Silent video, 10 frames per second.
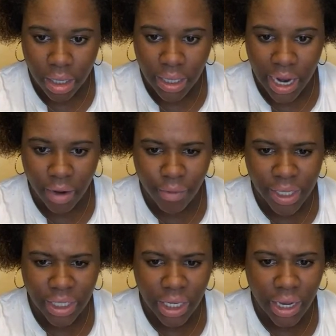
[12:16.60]
that
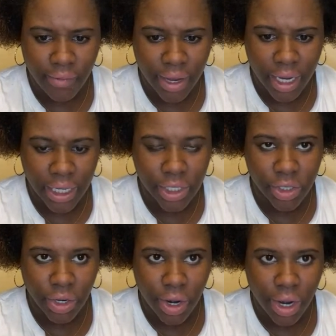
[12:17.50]
rinse their leave-in
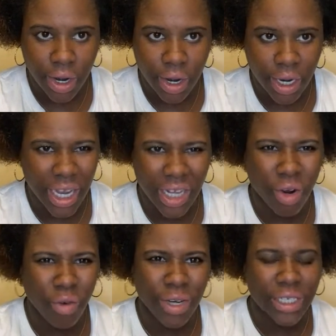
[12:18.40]
conditioner. Yeah,
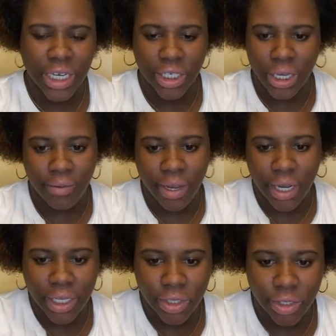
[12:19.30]
don't rinse out your leave-in
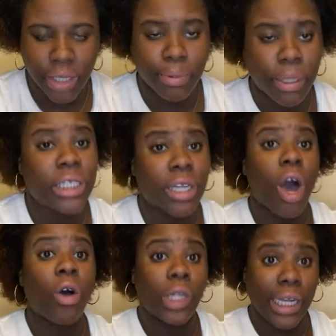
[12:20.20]
conditioner. It, it's
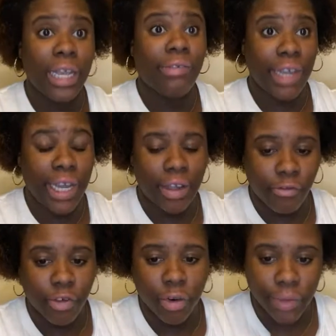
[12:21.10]
called leave-in
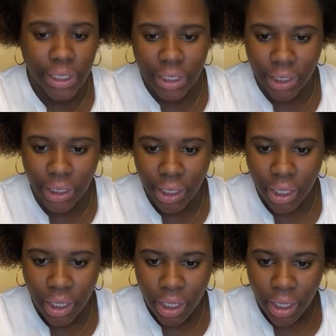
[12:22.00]
for a reason
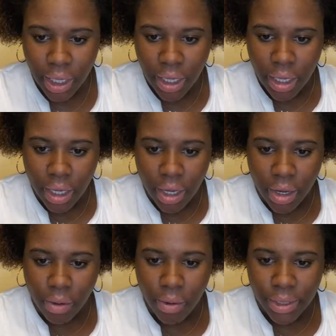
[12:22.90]

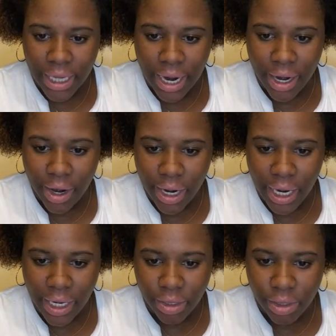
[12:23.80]
we was out here
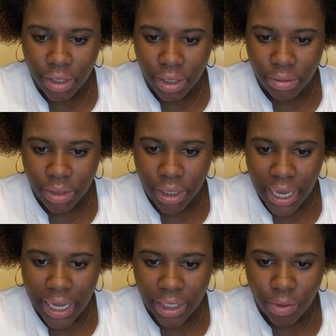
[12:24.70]
eating on some
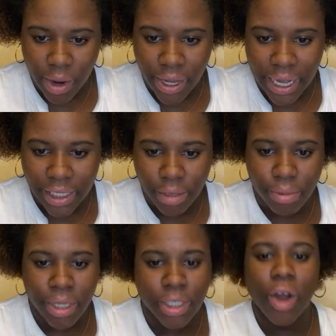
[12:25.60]
snacks while you got the
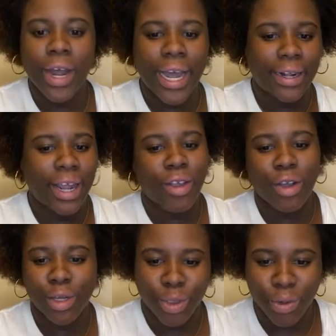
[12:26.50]
brush. Okay, thank you,
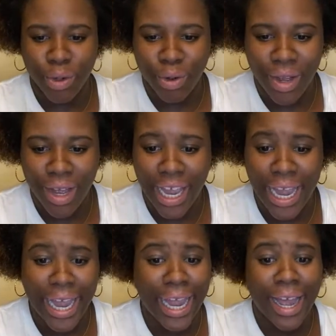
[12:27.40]
Coach Rue.
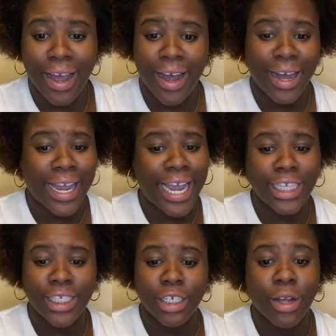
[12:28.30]
And
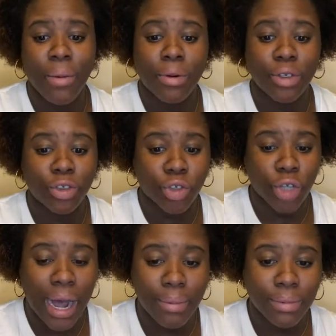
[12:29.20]
Acacia
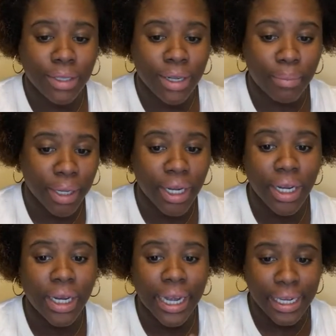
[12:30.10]
dropped the
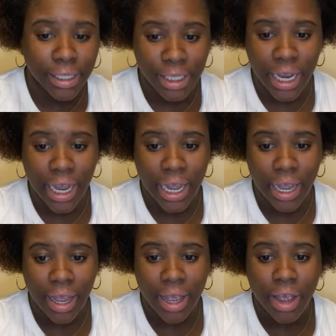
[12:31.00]
plug and
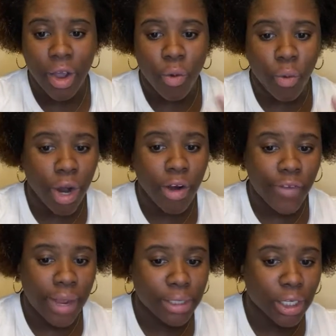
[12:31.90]
said, "World
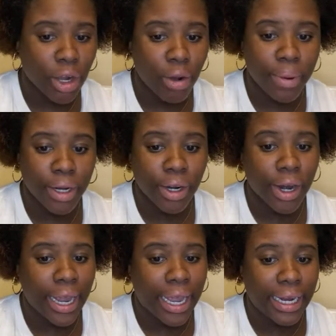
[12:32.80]
famous glow
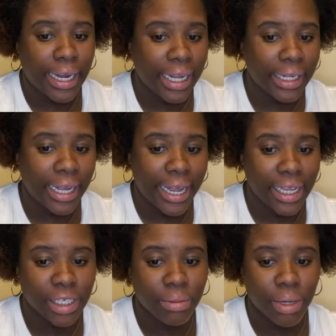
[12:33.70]
butter and healing
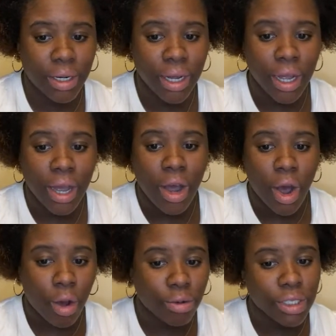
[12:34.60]
eczema
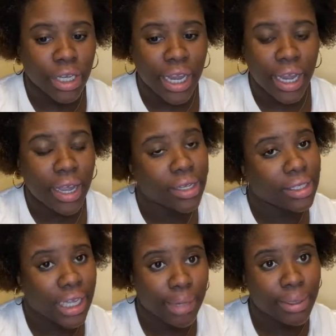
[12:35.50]
on the skin.
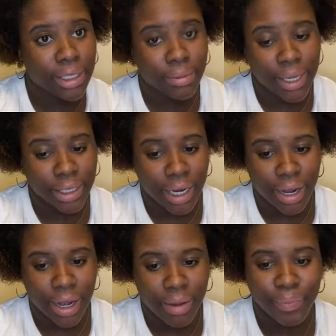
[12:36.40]

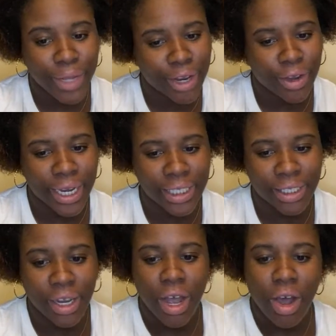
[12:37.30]
StopLeaseSmiles.com. Thank you,
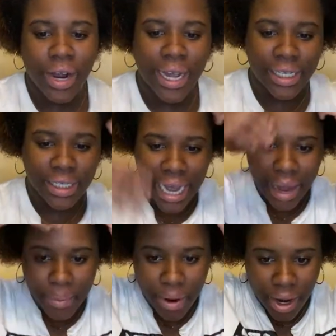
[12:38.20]
Acacia. Okay,
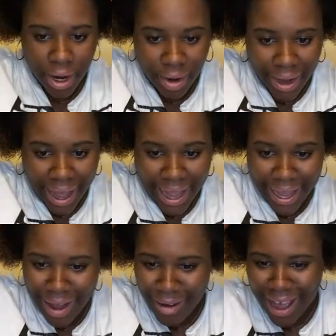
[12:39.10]
side part. Okay,
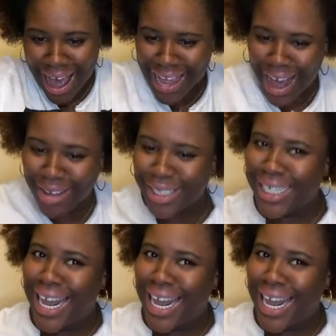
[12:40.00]
okay, y'all